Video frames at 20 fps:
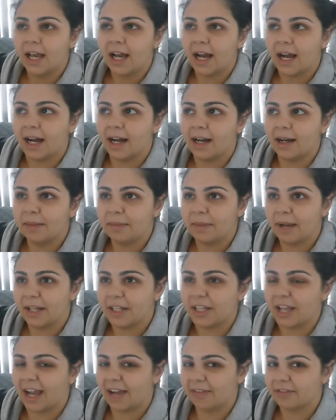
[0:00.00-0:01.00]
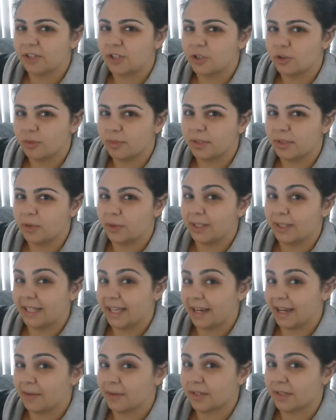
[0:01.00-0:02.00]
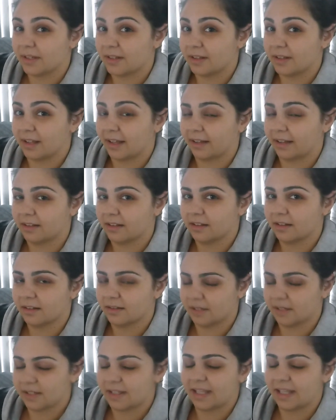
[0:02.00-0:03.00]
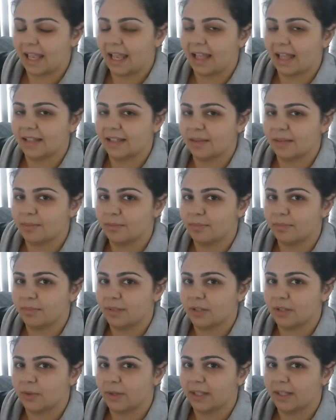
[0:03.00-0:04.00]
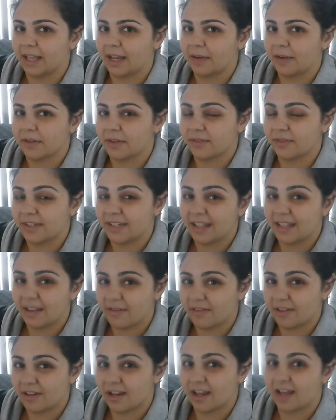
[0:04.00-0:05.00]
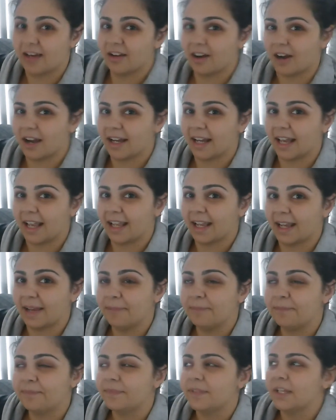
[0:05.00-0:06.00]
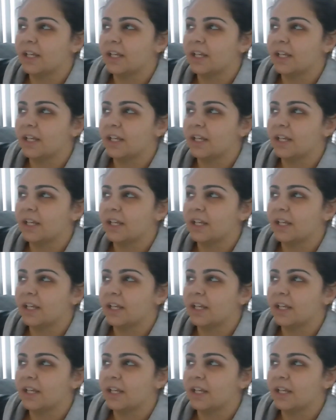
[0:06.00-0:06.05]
Um, and you have to do it between the hours, like the, the scans, between the hours of 7 and 9 a.m.